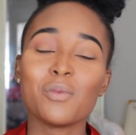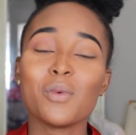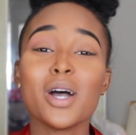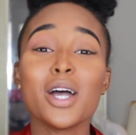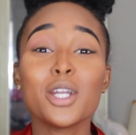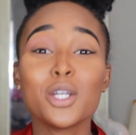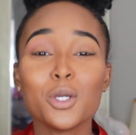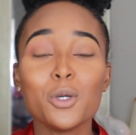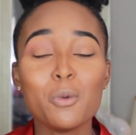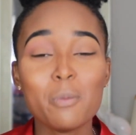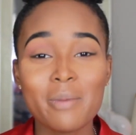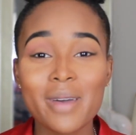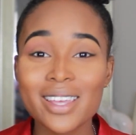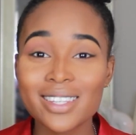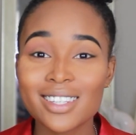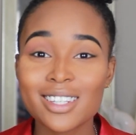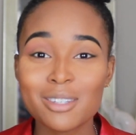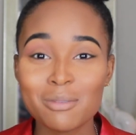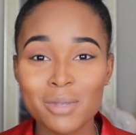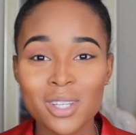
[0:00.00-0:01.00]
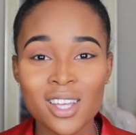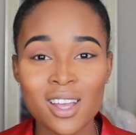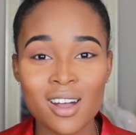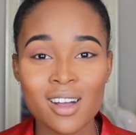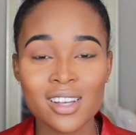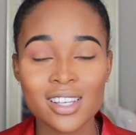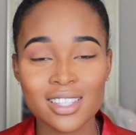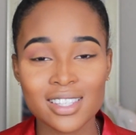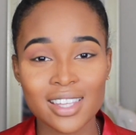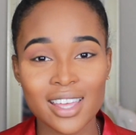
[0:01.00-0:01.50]
one dude messaged me
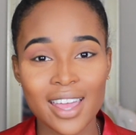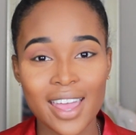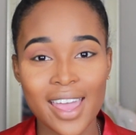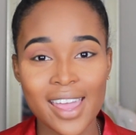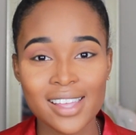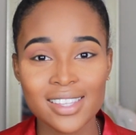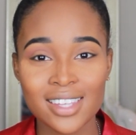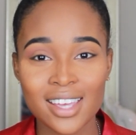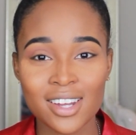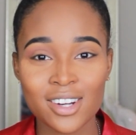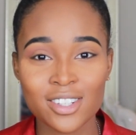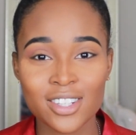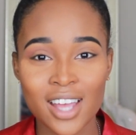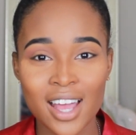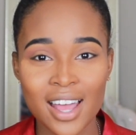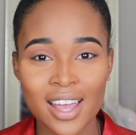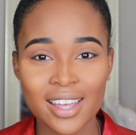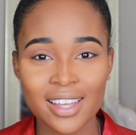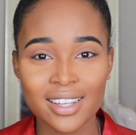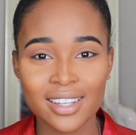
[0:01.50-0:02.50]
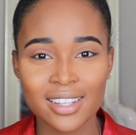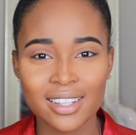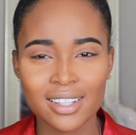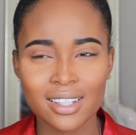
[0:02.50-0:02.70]
y'all and said, hey Tater Tot.